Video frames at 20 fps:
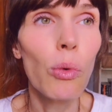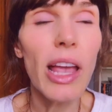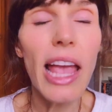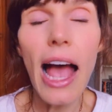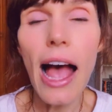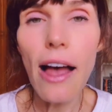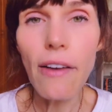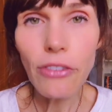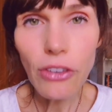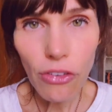
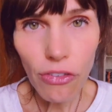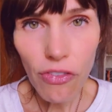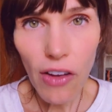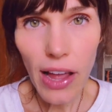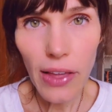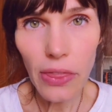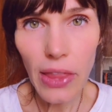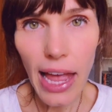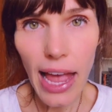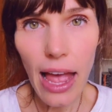we have to
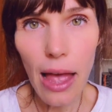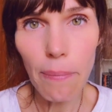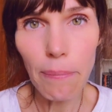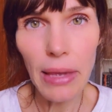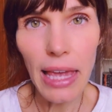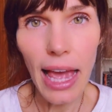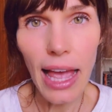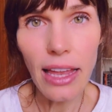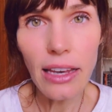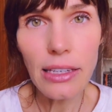find the
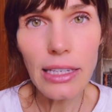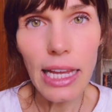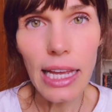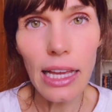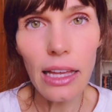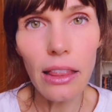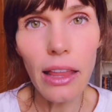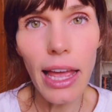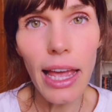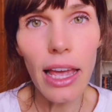happy ending.